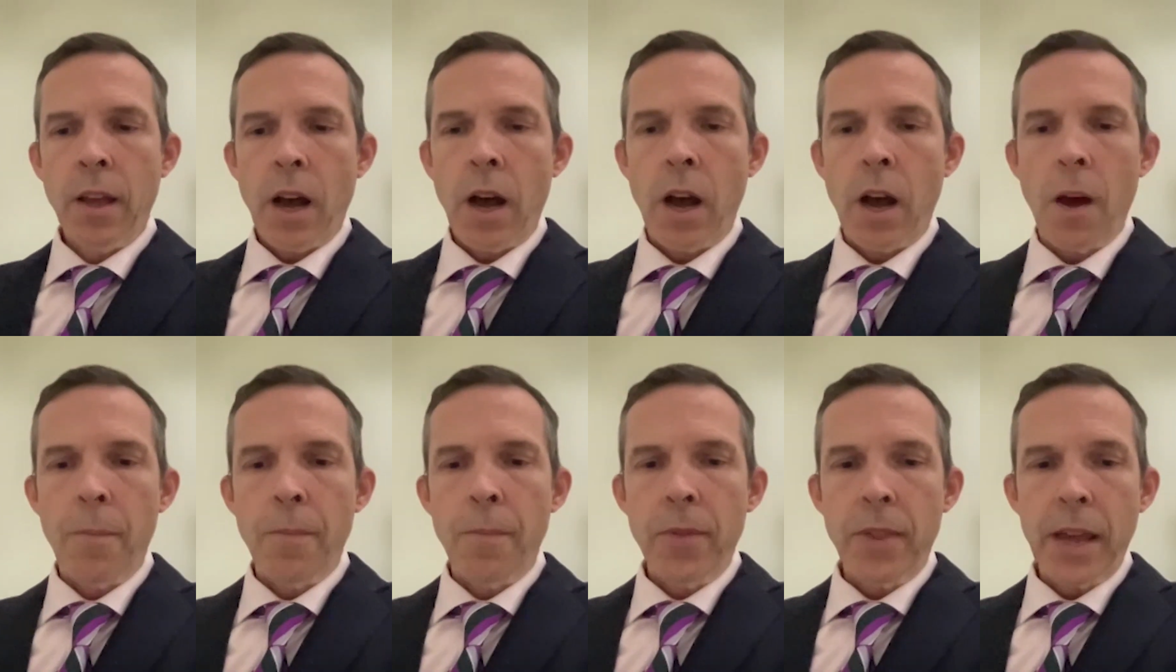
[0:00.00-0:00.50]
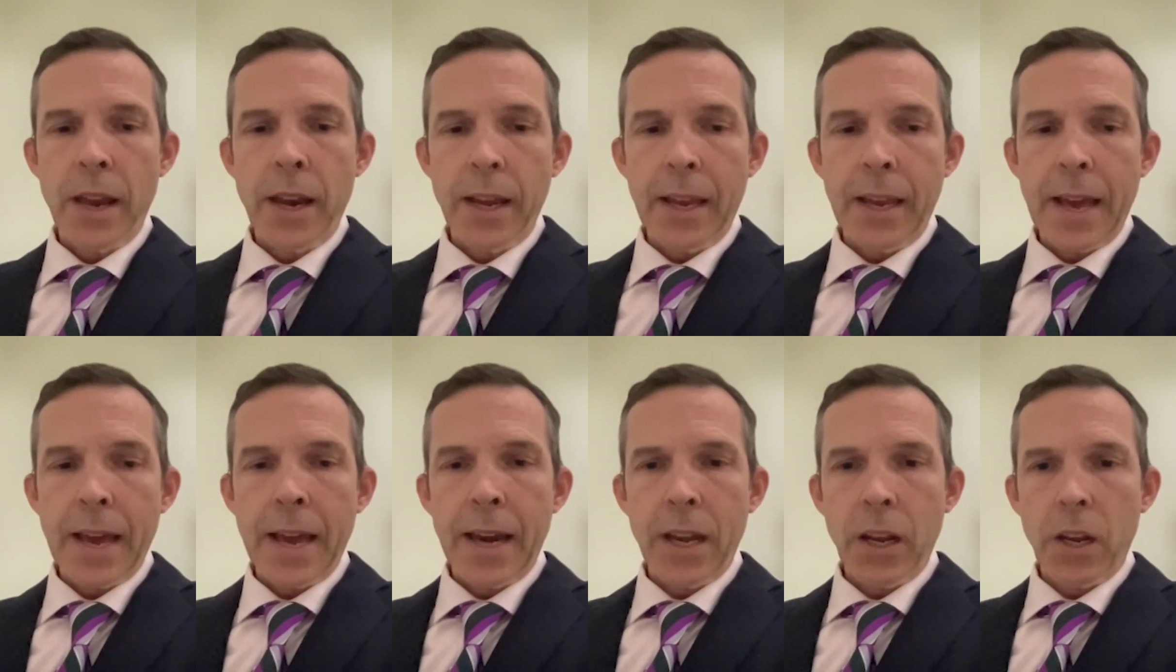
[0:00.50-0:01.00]
then
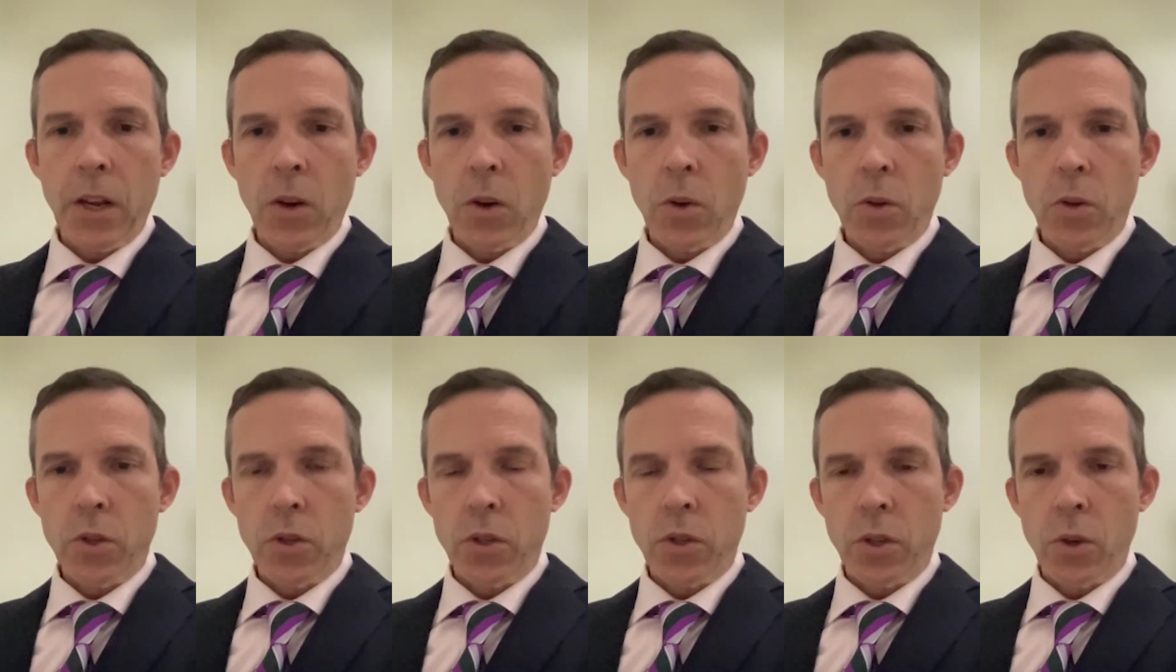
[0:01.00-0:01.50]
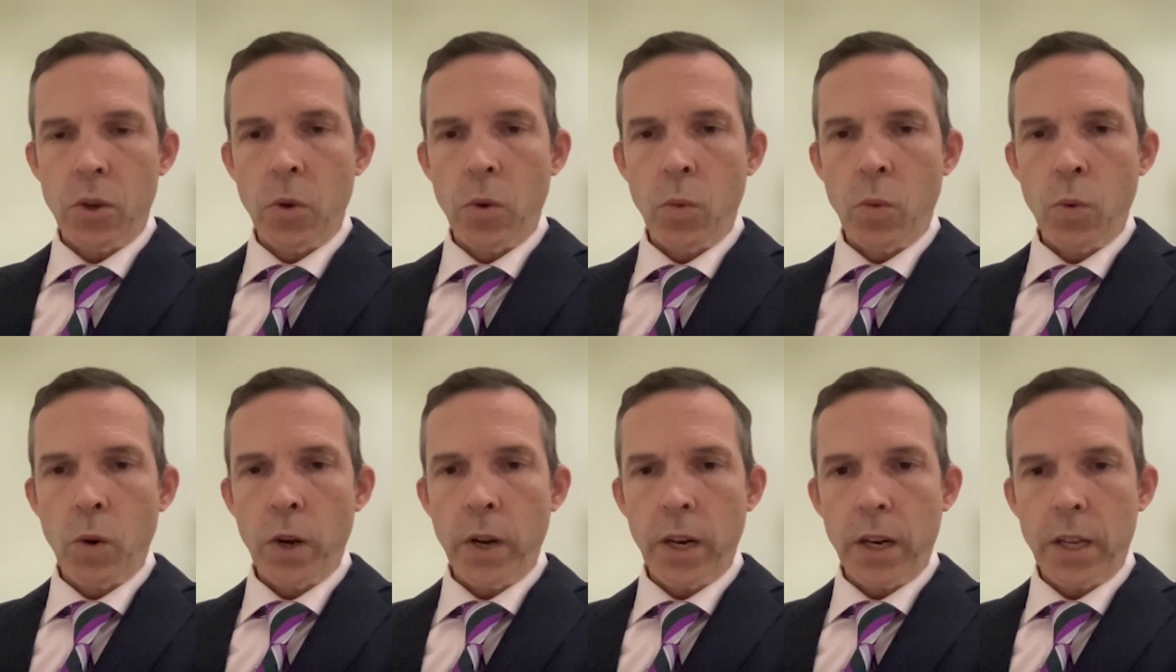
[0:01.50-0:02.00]
again, it goes to
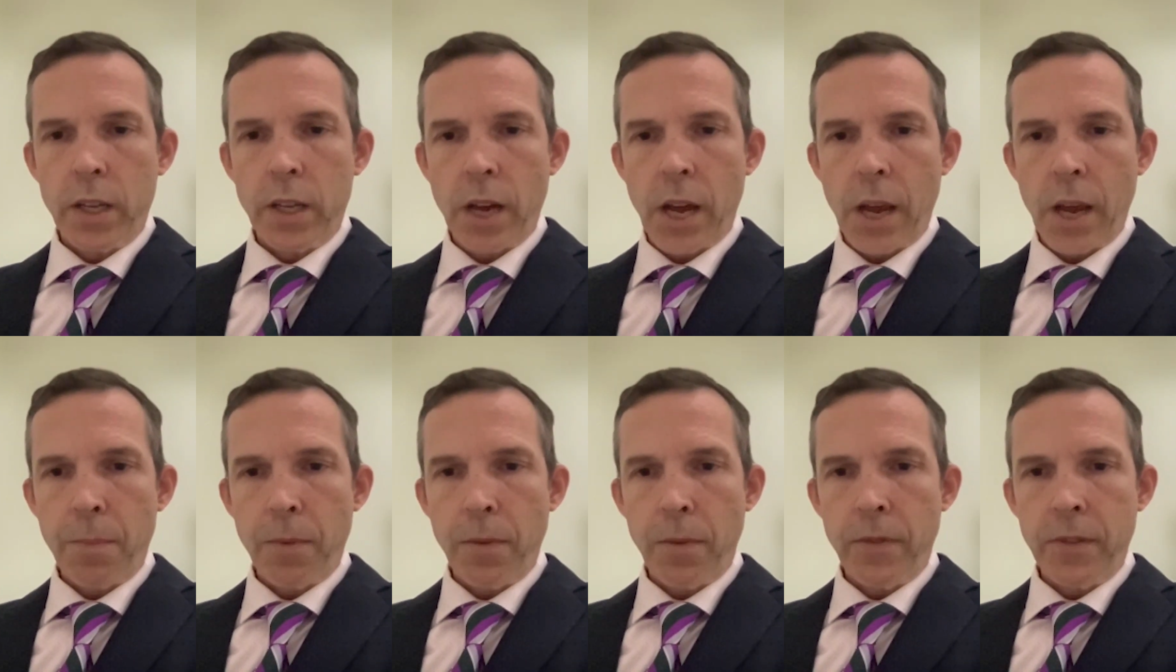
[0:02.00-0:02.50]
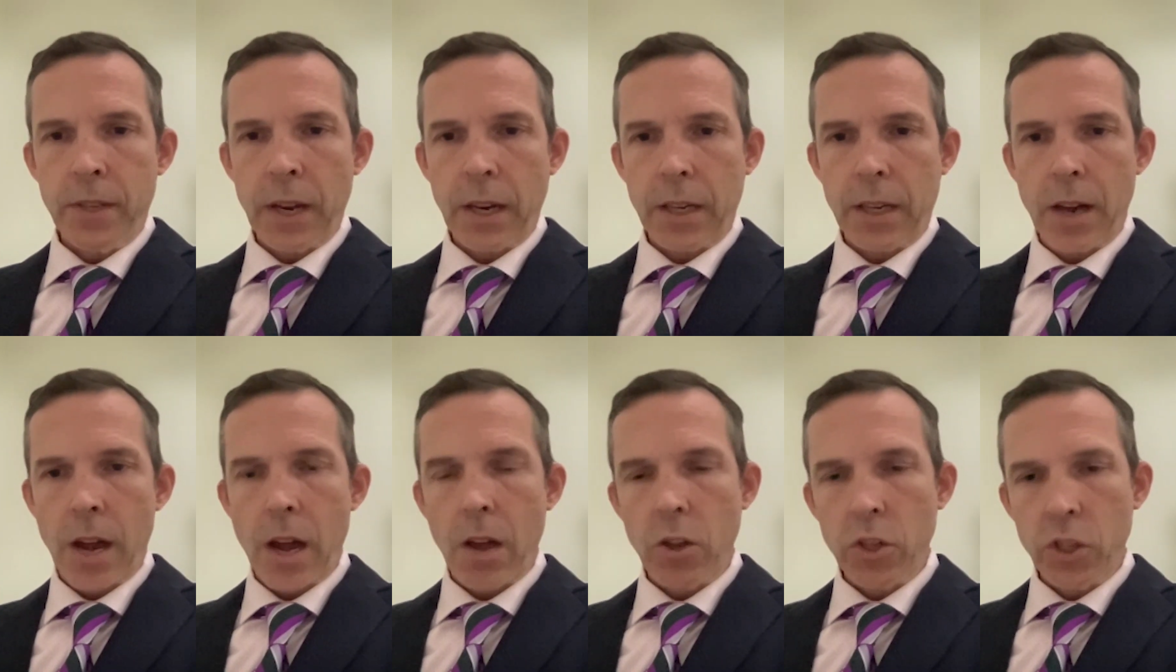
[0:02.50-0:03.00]
what type of
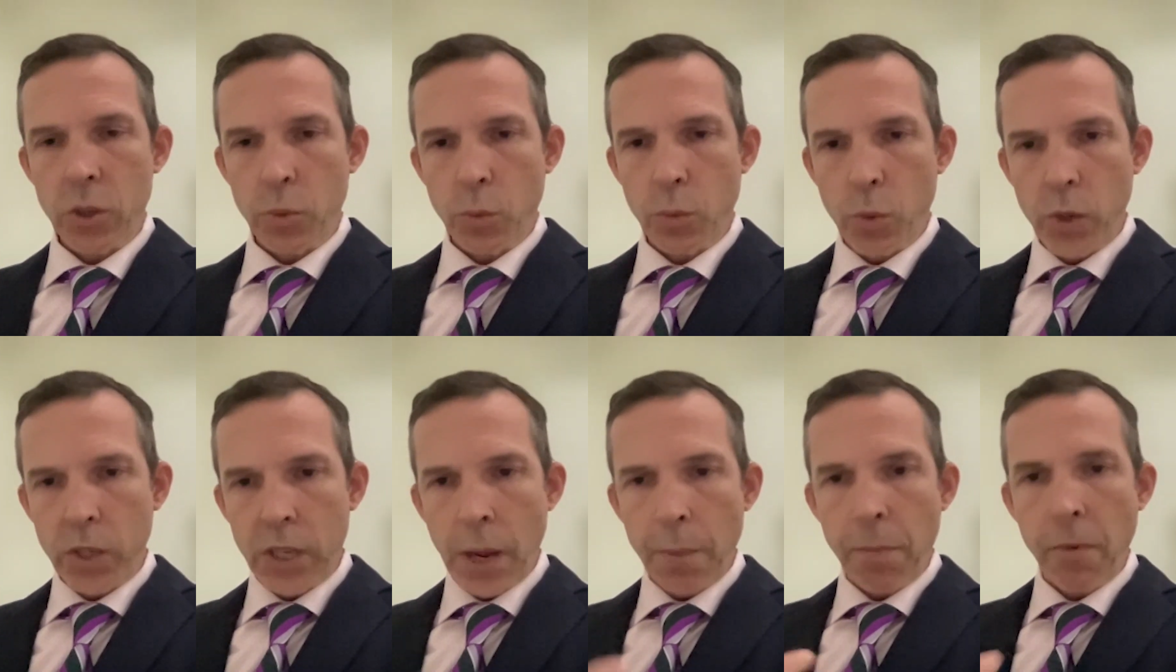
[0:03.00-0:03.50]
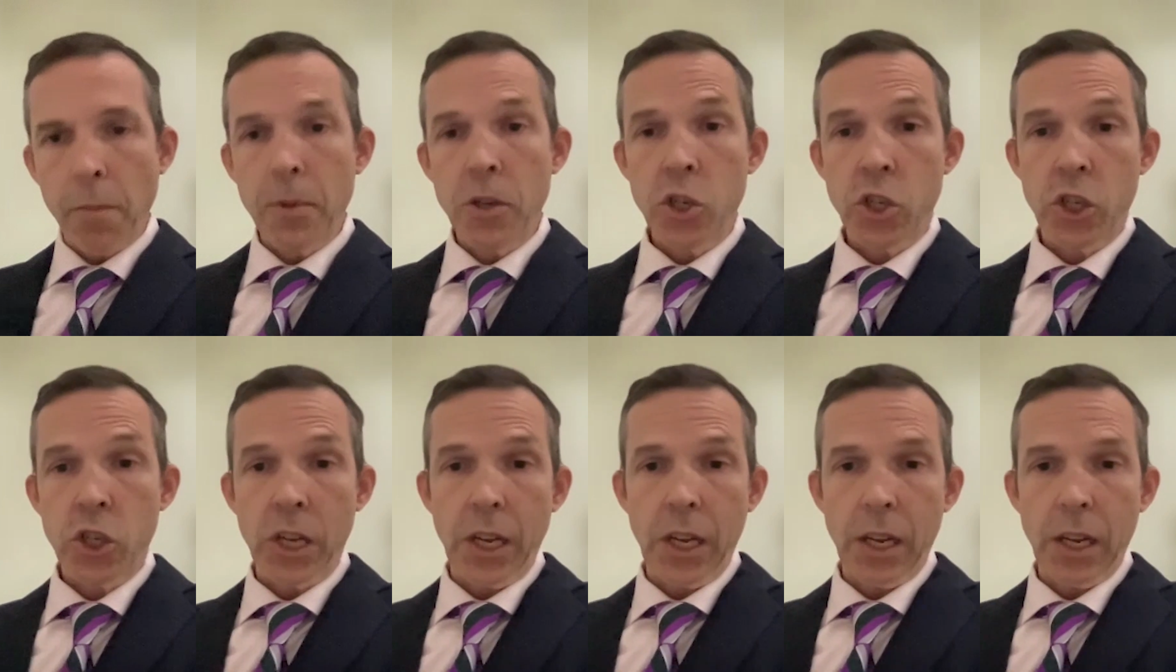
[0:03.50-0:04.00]
technology, what type of
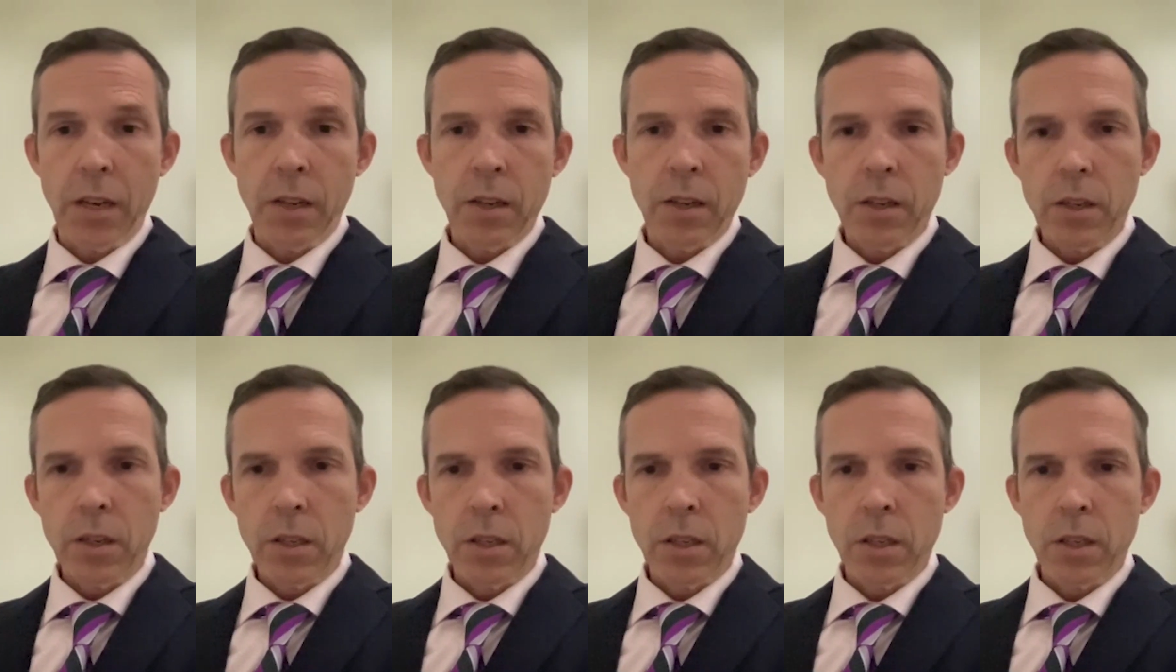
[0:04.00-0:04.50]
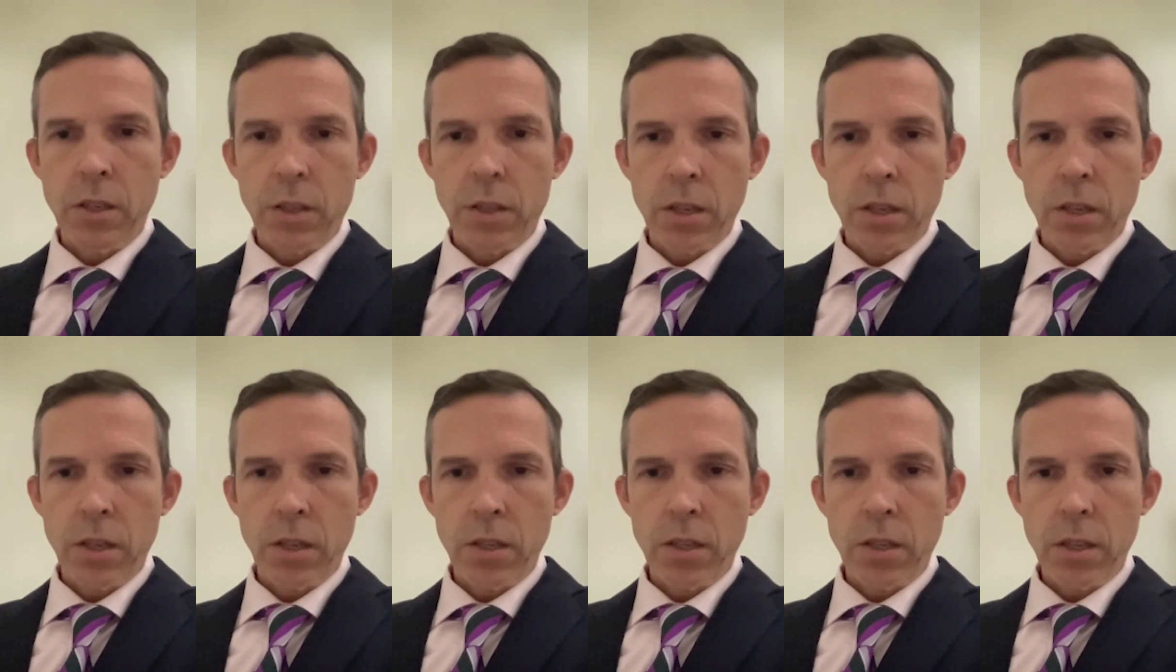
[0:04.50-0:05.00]
machine does
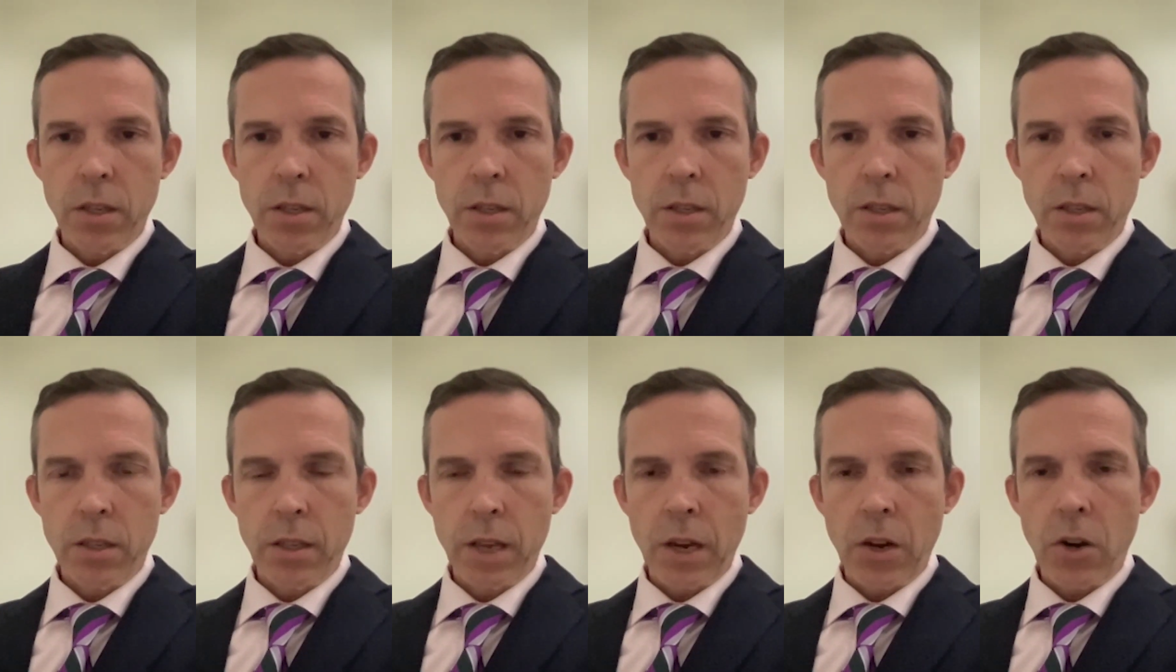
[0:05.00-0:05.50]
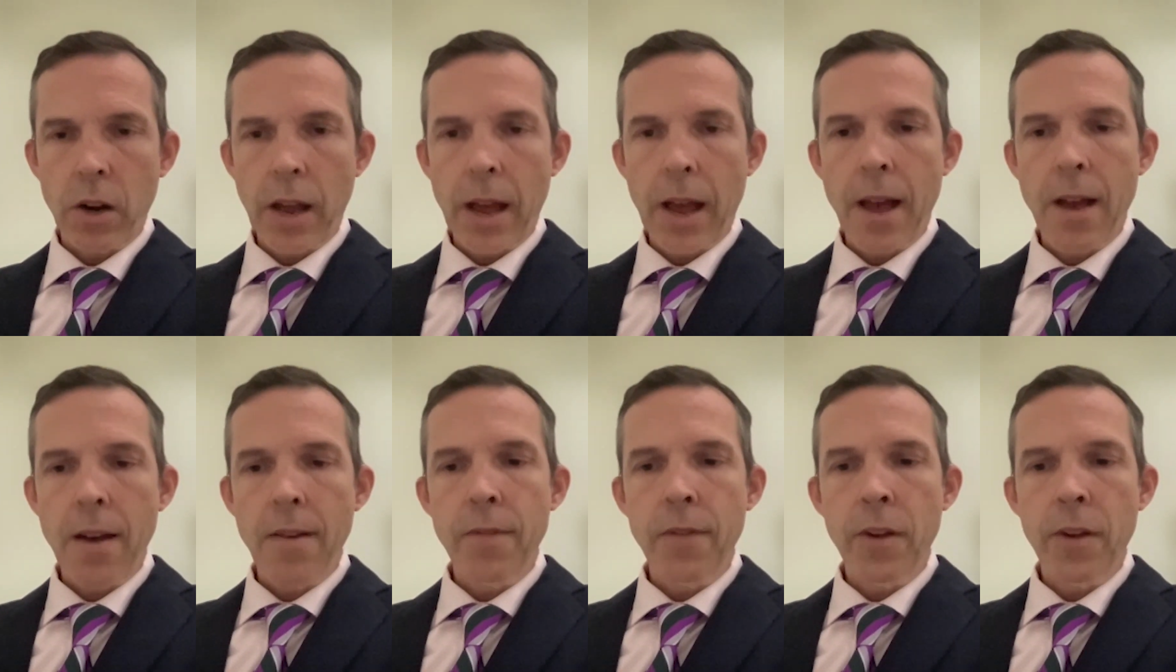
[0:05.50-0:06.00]
the center
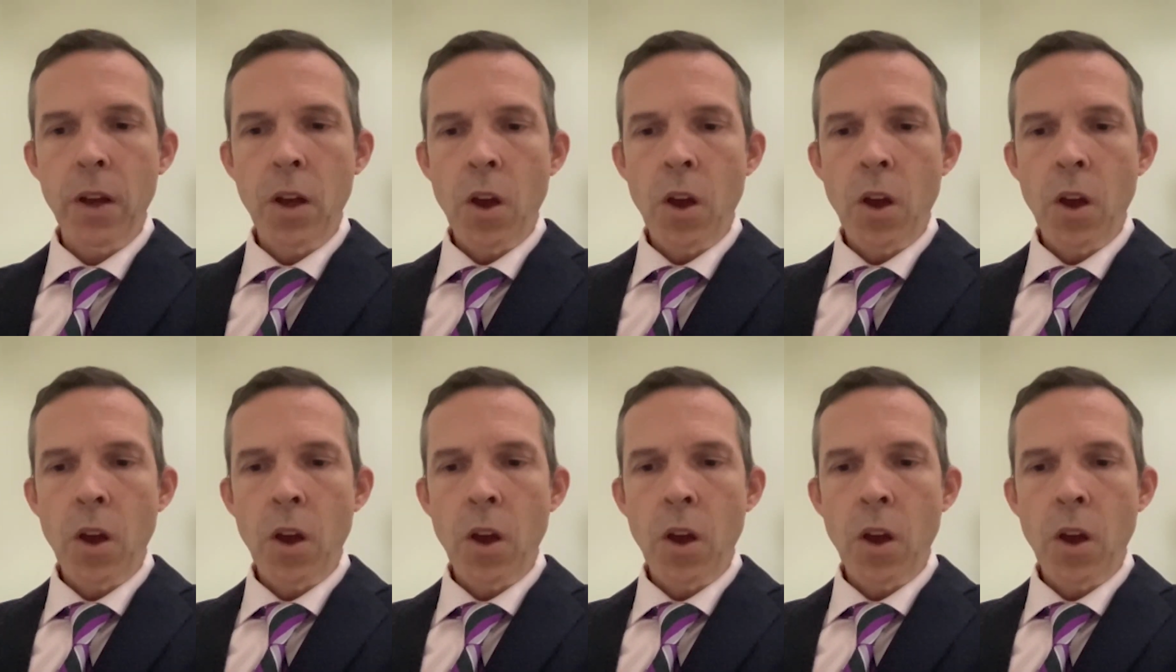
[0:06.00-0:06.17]
have?